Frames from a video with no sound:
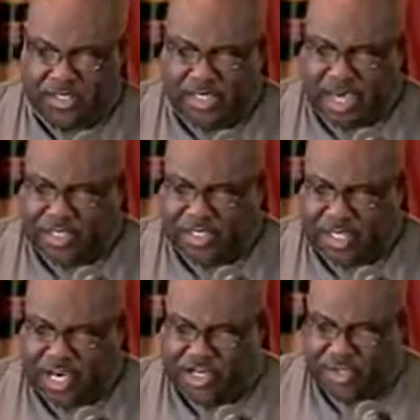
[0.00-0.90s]

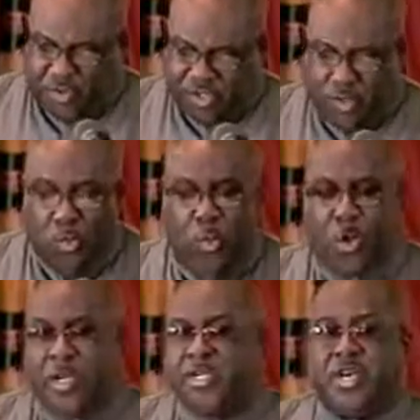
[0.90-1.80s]
assassination was a
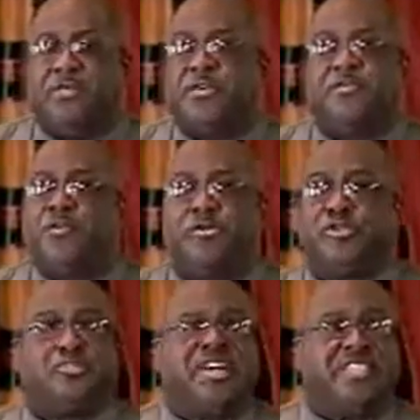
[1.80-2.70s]
warning to every
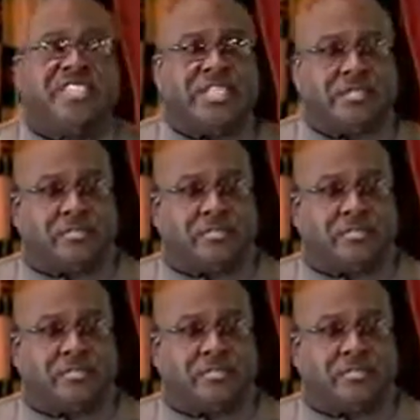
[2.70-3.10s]
future president.